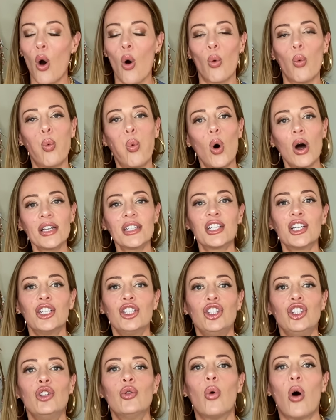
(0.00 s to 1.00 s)
What
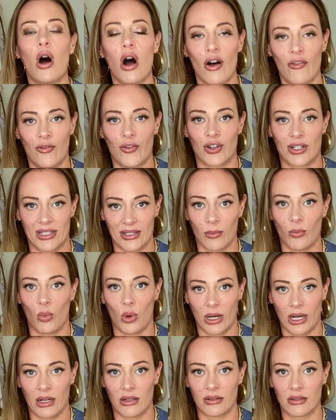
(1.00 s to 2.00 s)
can you offer
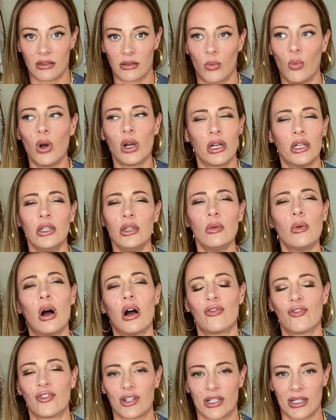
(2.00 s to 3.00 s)
someone else? What can you
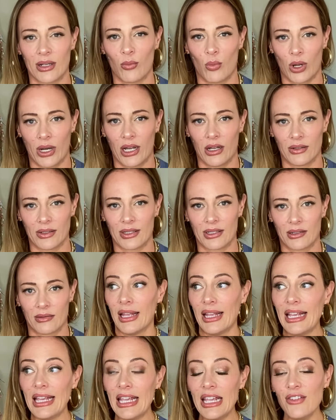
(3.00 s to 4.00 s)
offer someone else?
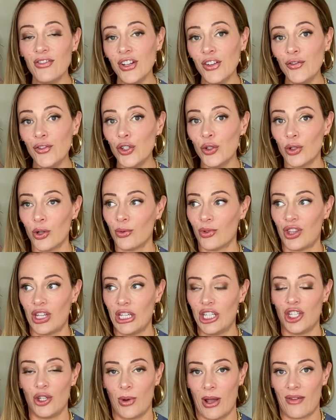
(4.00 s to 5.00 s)
even if you don't
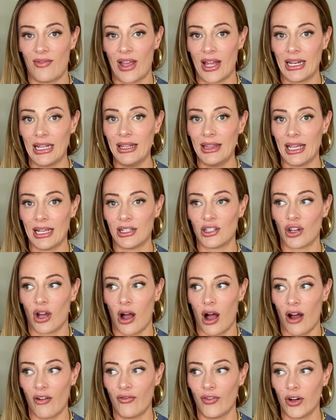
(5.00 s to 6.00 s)
think you have anything to
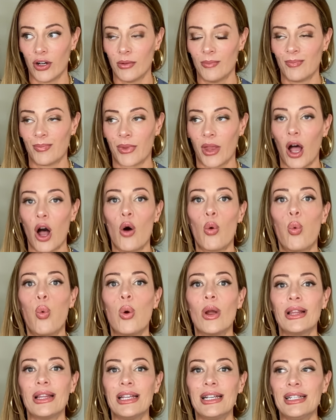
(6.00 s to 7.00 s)
offer, a
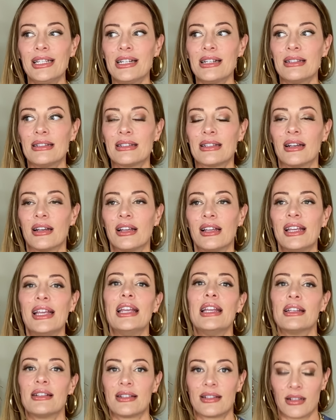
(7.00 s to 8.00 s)
willingness
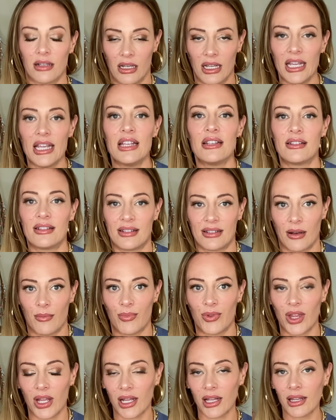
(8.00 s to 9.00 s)
is is
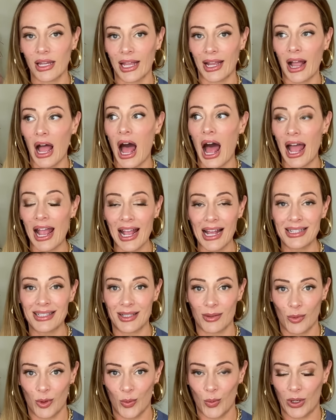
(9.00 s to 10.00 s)
something. Like I had
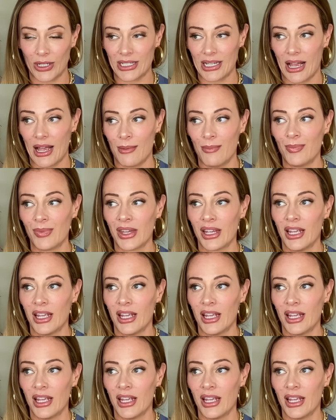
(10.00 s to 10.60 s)
someone one time,